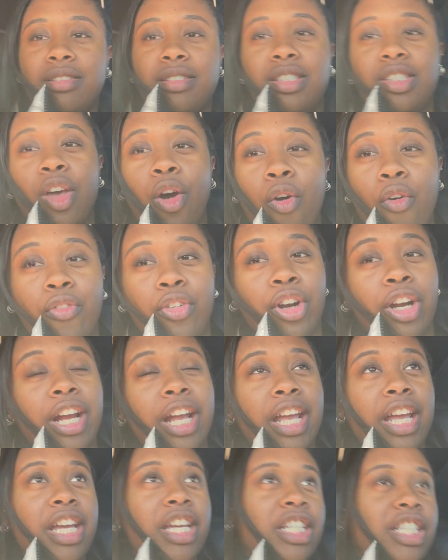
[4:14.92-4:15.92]

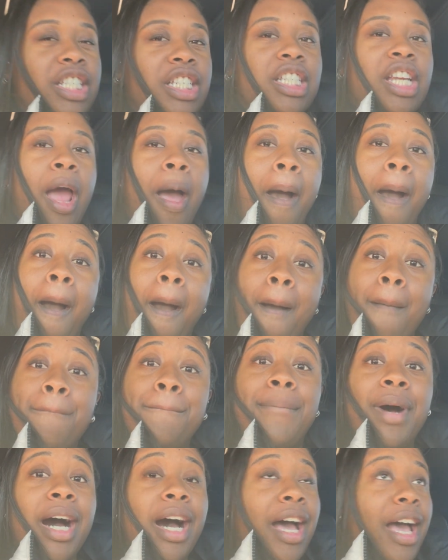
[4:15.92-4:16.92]
silver-ish,
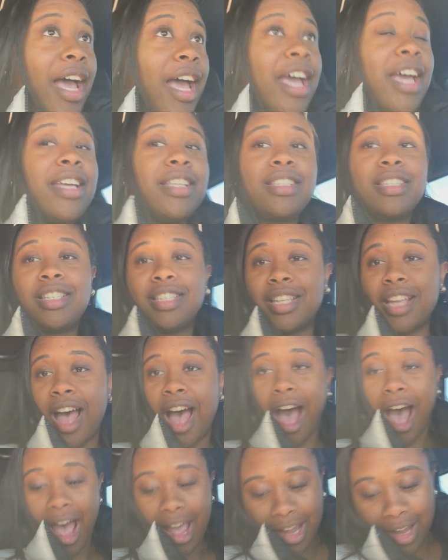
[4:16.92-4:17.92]
but
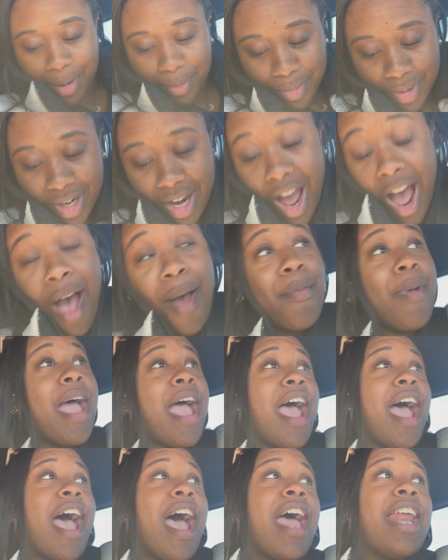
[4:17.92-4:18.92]
I am not
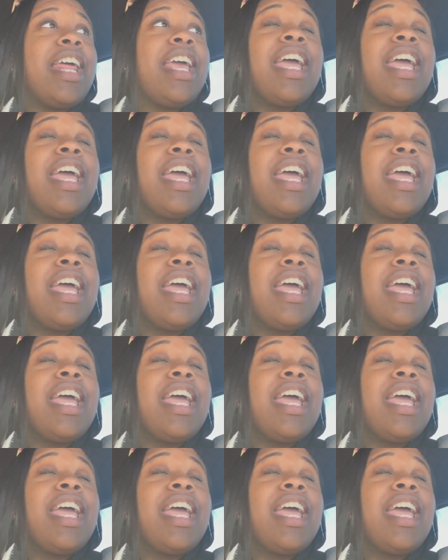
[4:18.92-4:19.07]
that.